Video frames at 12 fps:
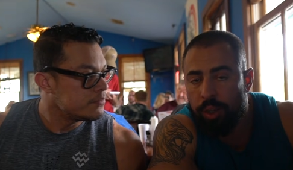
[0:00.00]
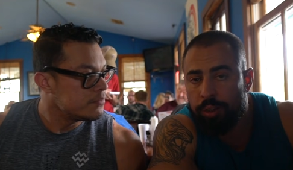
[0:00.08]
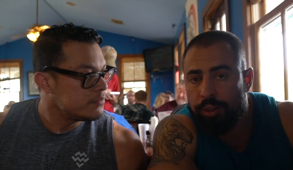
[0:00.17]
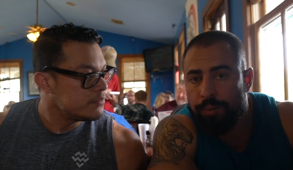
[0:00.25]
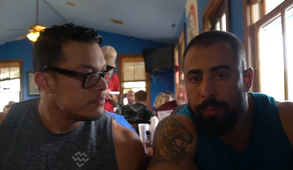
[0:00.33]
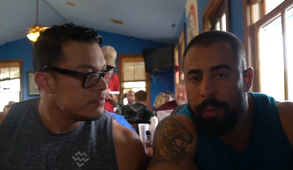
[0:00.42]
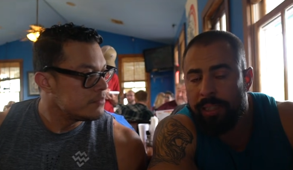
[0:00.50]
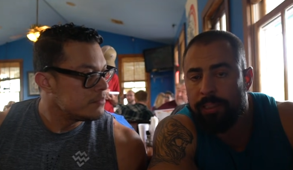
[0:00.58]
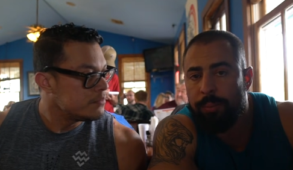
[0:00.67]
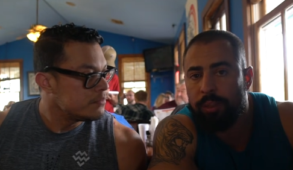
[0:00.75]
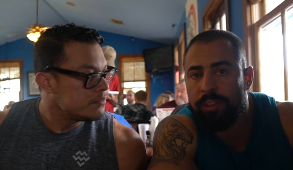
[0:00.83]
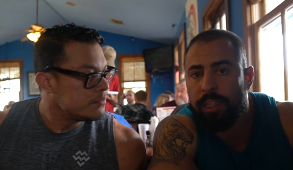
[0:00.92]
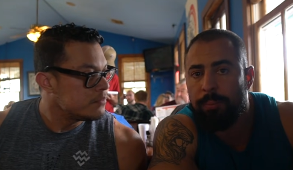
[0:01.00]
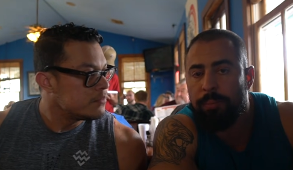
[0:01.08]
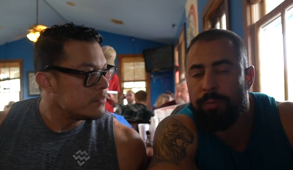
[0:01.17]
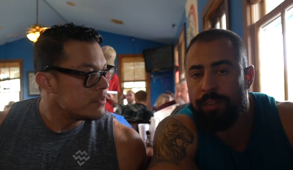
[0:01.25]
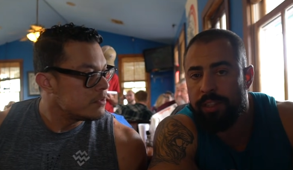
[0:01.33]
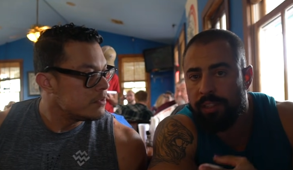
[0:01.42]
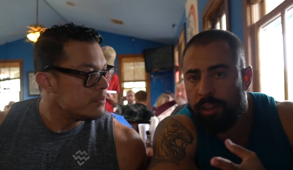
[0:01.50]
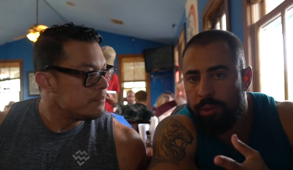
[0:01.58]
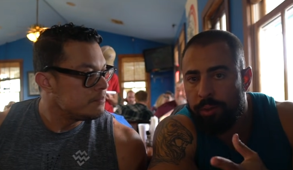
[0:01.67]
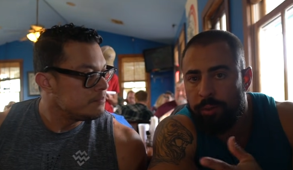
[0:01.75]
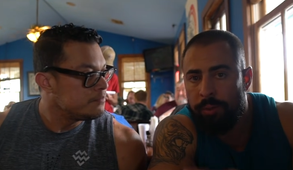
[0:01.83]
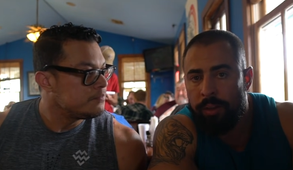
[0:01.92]
Speaker 1: coach for a basketball team at V C
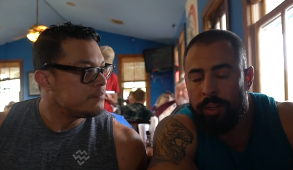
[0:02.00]
U.